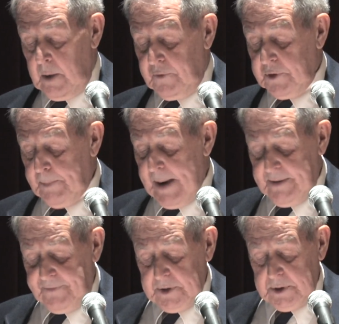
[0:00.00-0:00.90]
for the
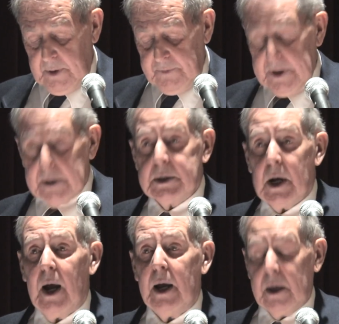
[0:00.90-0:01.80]
benefit of the
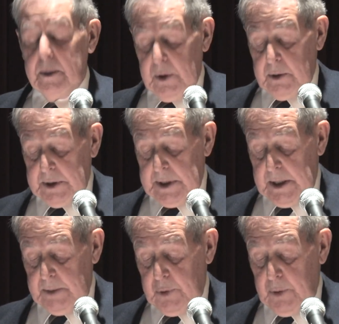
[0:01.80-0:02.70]
entire
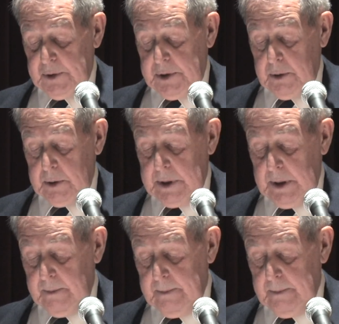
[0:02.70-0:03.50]
community in perpetuity.